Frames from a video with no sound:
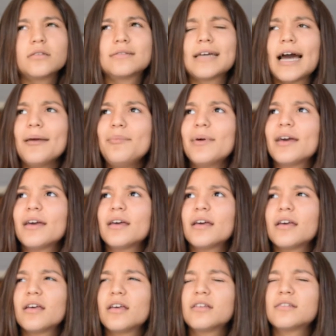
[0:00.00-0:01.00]
Type
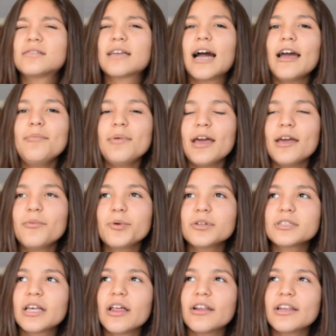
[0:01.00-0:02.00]
is type A
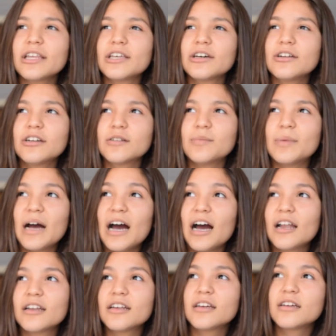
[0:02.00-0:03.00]
personality good or
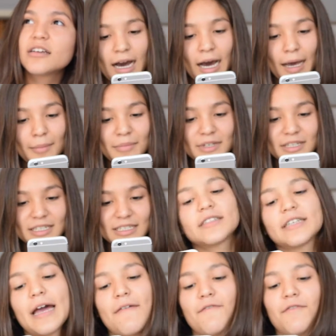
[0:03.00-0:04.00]
bad? I'm gonna
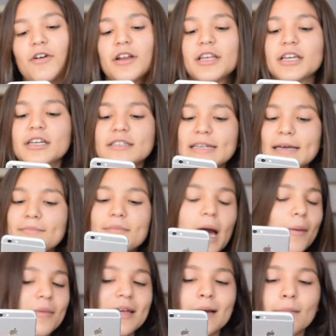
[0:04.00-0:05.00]
say I'm funny because I'm
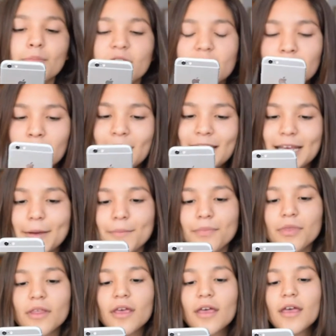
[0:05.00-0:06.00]
I mean I'm pretty witty.
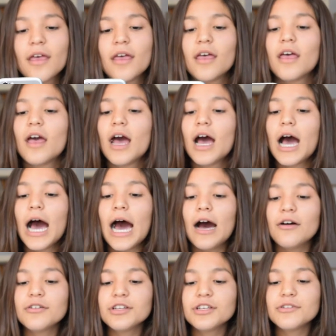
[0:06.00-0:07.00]

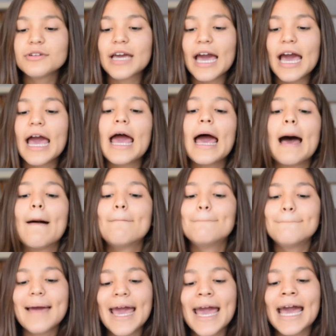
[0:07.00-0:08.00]
How do you get a
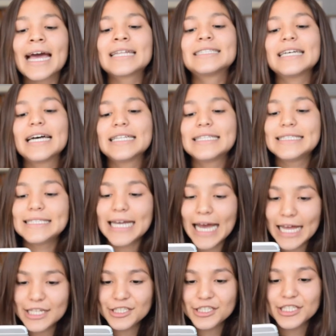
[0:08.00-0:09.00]
man's
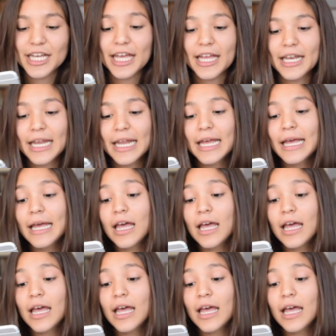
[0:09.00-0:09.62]
attention?